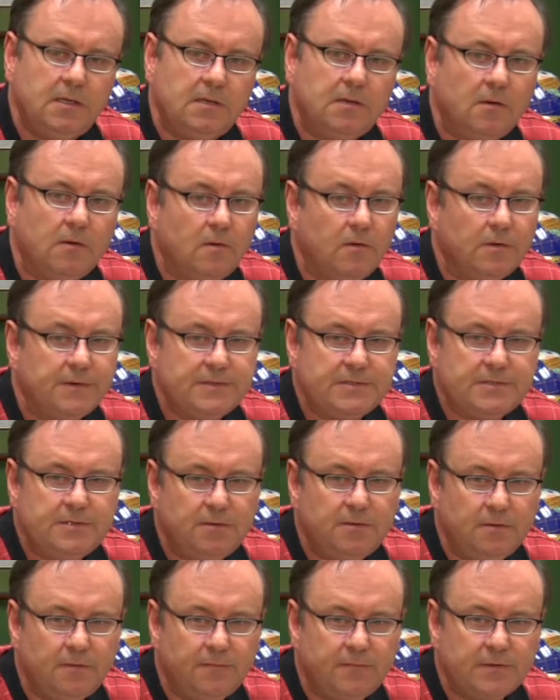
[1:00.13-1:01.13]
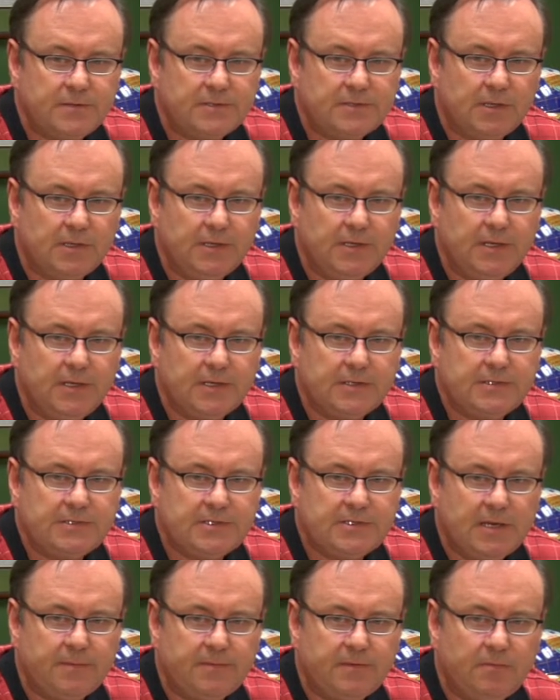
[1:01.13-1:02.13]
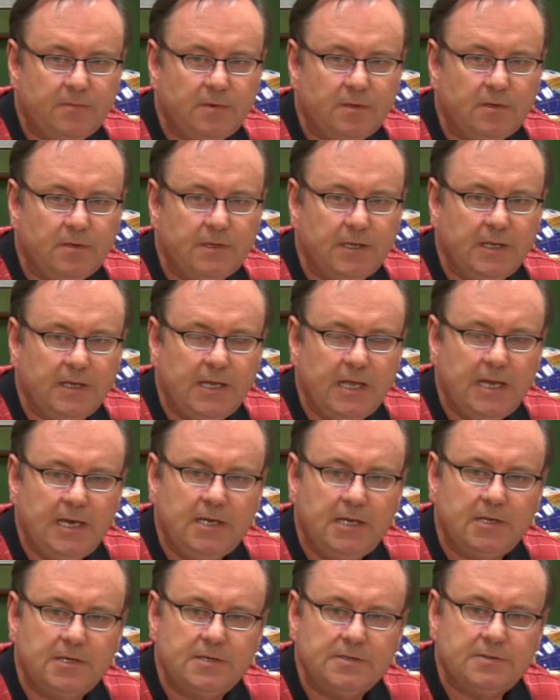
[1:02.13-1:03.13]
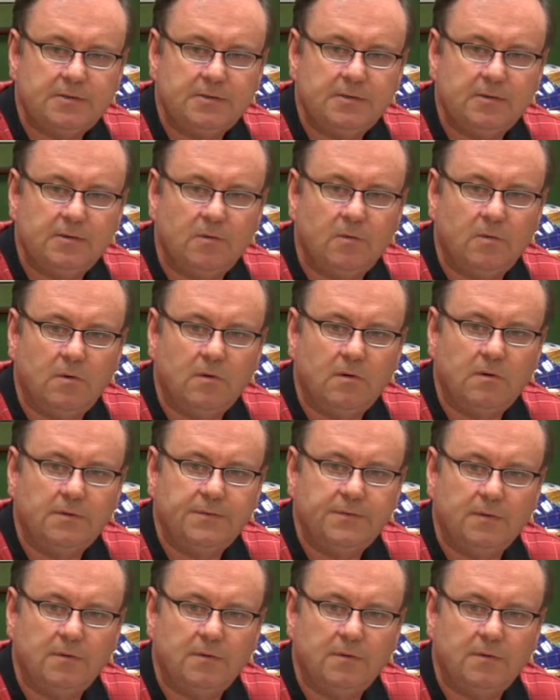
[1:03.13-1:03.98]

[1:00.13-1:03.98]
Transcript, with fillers: Gold is universally acceptable in any country in the world.